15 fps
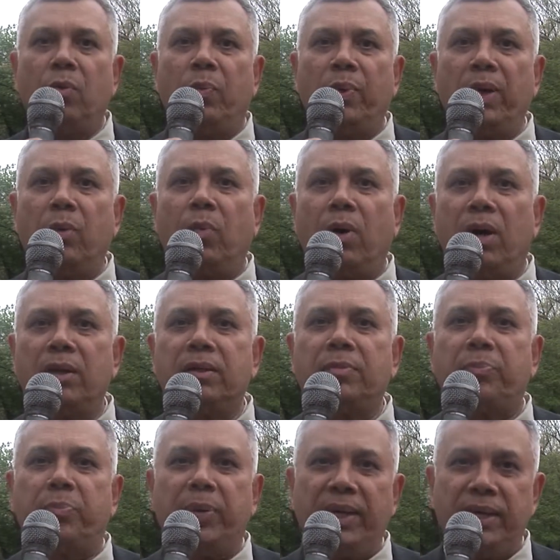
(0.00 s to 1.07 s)
We
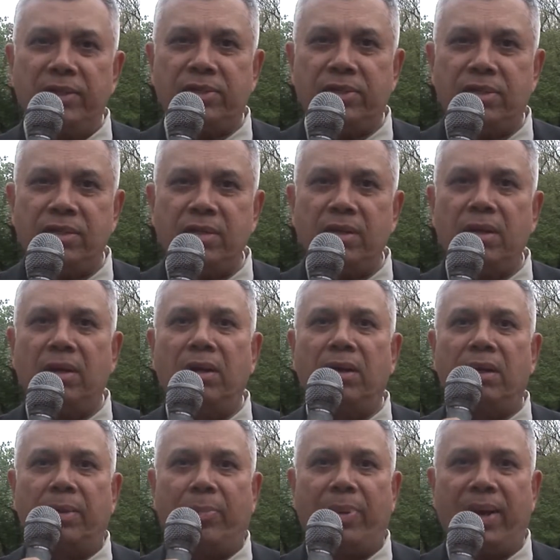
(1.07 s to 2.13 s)
want peace
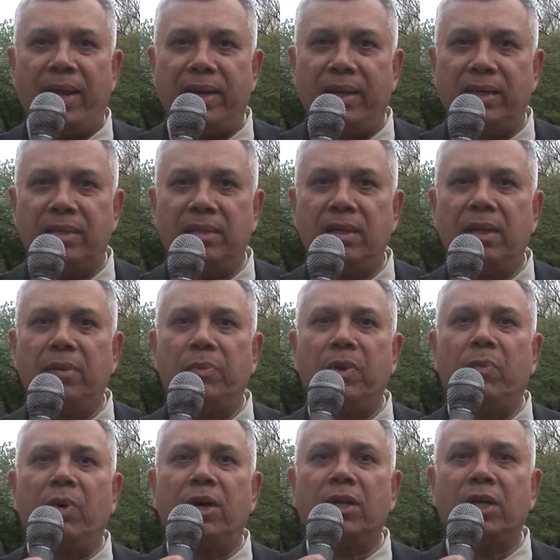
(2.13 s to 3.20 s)
on the planet. We
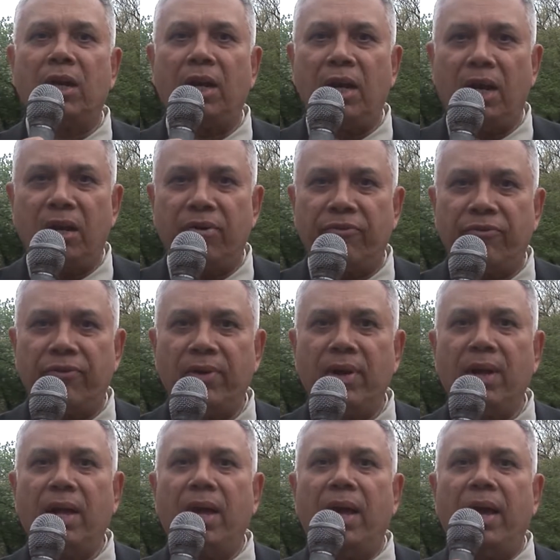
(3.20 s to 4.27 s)
want love.
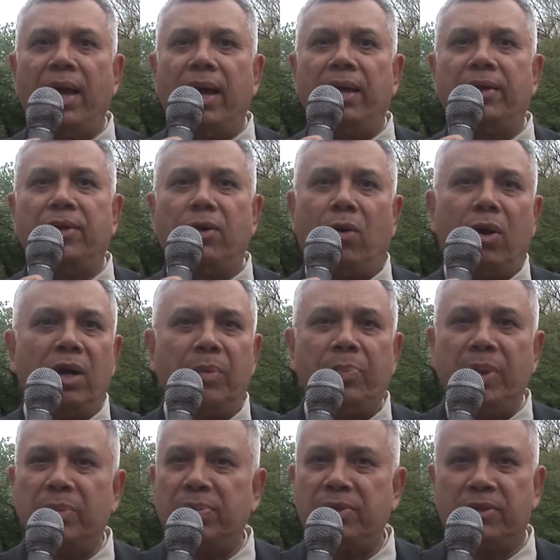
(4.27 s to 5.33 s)
And to all the
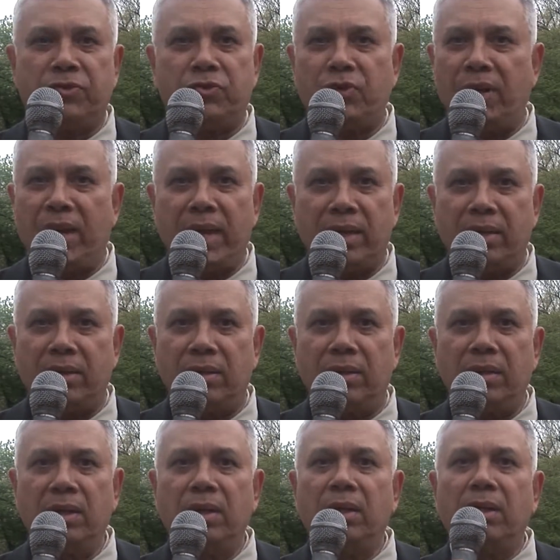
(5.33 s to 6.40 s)
peoples of Sri Lanka,
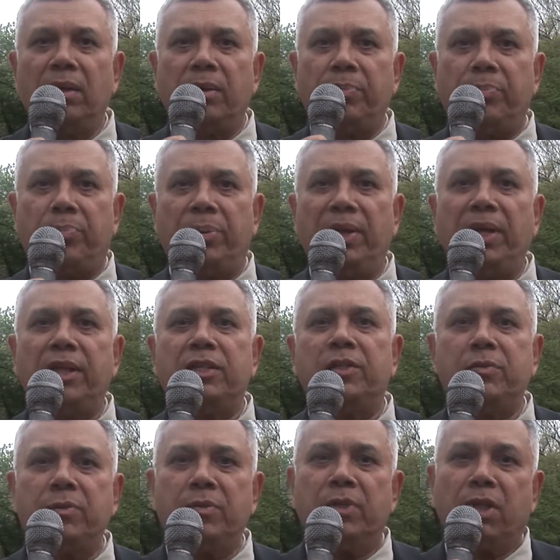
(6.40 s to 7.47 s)

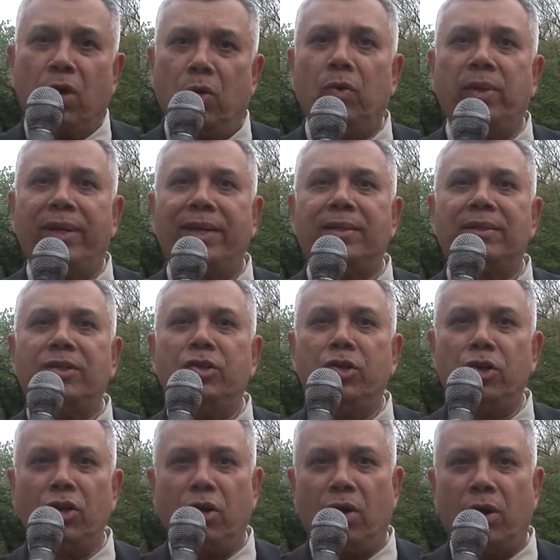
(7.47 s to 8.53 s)
please know that New
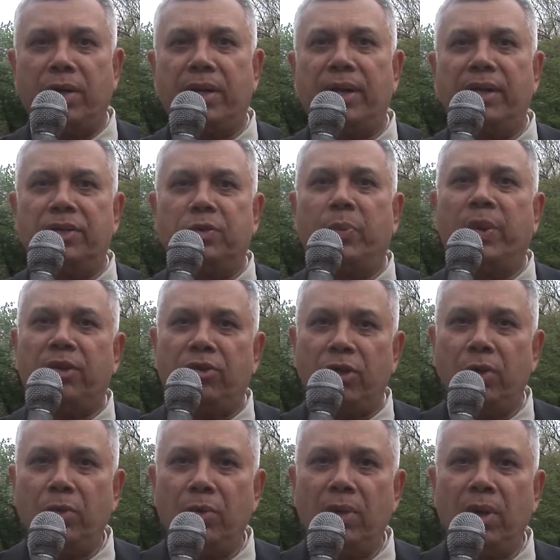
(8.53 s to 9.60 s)
York is with
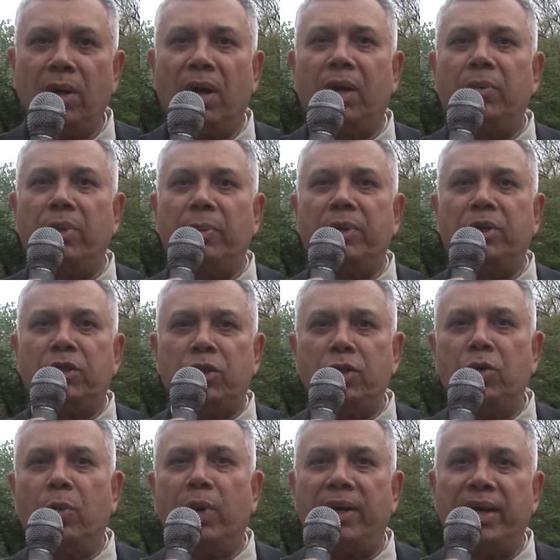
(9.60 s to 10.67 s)
you, and we will
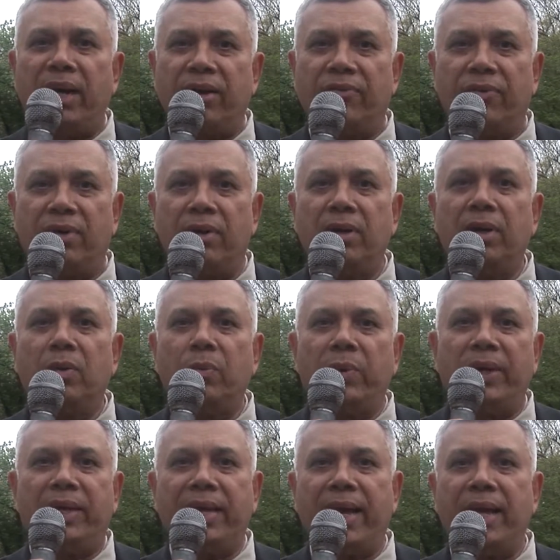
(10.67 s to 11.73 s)
do whatever
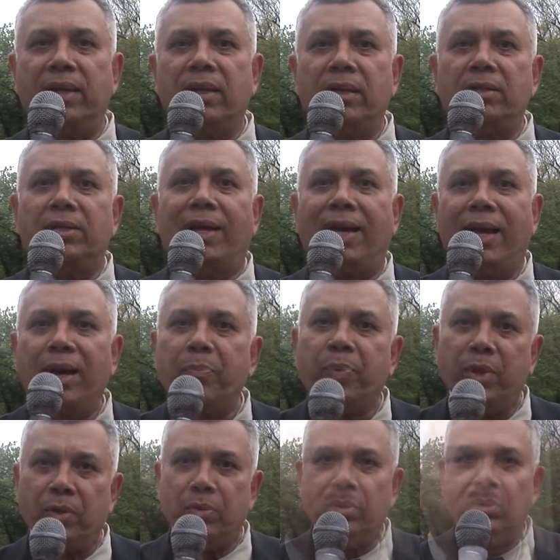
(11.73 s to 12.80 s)
we can to help
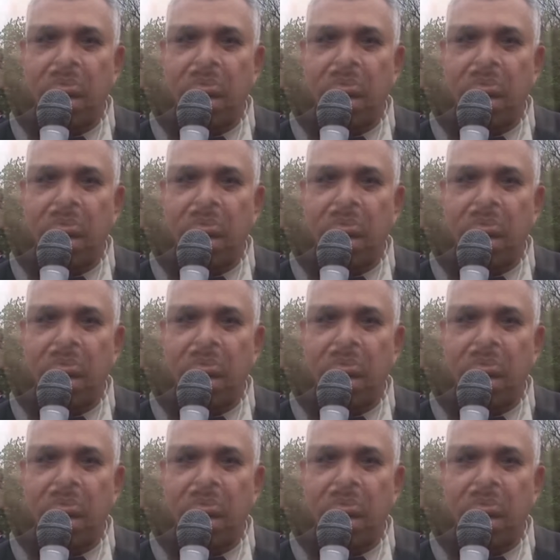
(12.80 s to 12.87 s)
you.